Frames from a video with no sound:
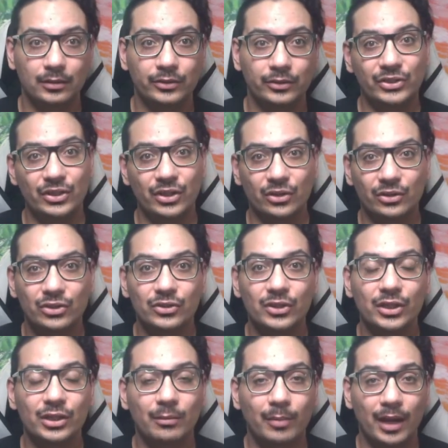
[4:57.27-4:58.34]
Because,
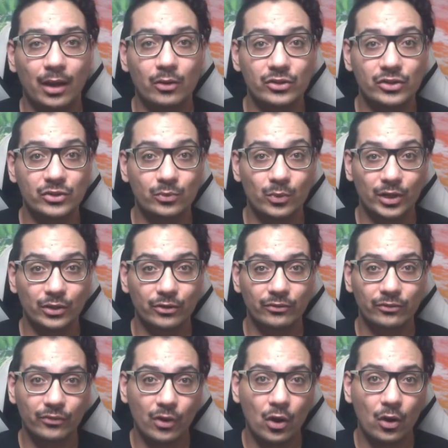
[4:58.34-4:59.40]
talking about where you're
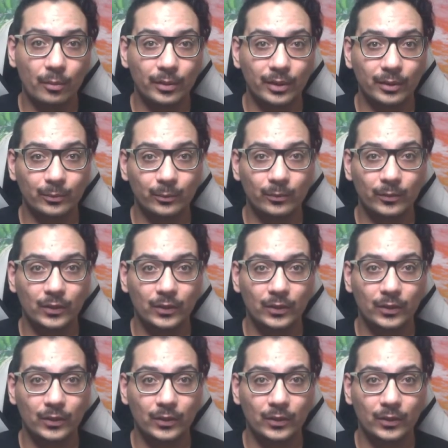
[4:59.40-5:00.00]
from and